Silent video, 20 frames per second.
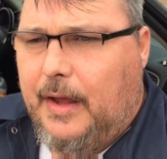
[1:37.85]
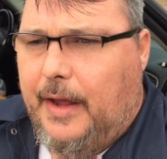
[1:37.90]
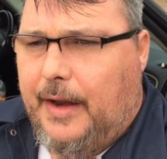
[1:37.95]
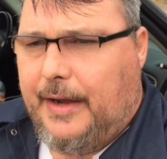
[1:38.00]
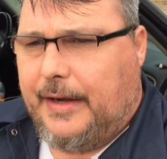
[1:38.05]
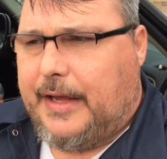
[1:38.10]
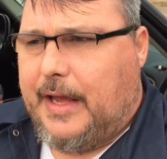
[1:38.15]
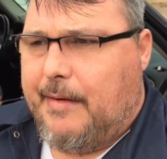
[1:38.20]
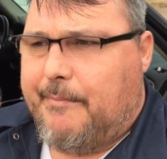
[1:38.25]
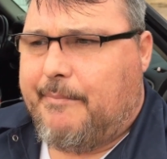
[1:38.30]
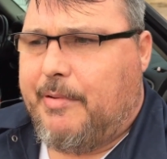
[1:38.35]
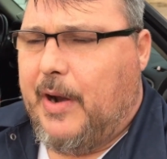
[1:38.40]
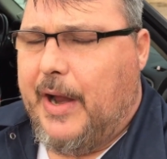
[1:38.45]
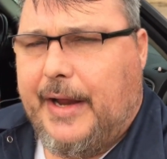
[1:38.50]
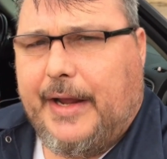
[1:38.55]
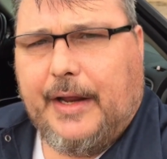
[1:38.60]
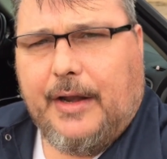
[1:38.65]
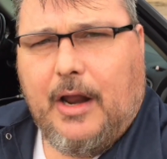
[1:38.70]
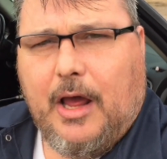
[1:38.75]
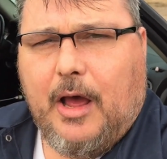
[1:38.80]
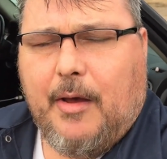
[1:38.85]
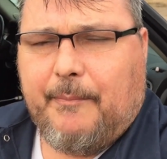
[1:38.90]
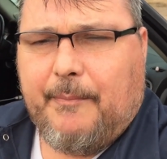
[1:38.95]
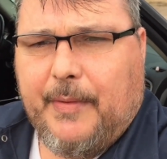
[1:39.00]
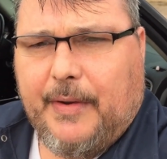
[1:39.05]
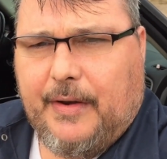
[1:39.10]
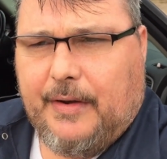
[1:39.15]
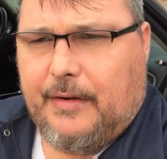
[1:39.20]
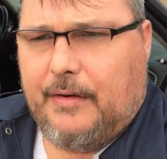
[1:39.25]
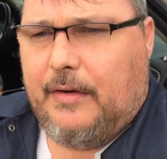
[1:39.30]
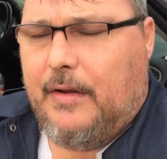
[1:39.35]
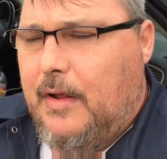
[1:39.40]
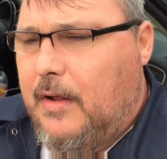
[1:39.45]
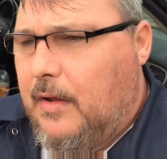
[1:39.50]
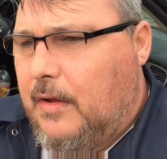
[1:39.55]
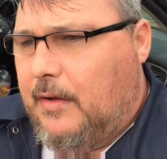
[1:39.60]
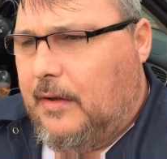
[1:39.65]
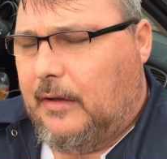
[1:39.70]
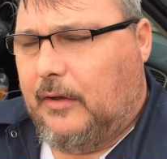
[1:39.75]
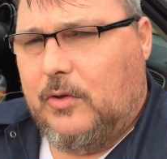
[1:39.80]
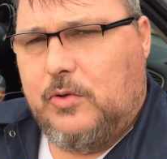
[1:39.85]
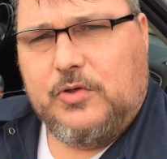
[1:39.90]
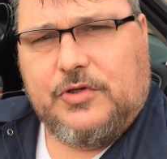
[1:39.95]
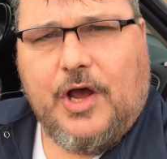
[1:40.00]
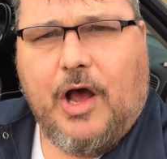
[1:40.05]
and it kept breaking up and it lose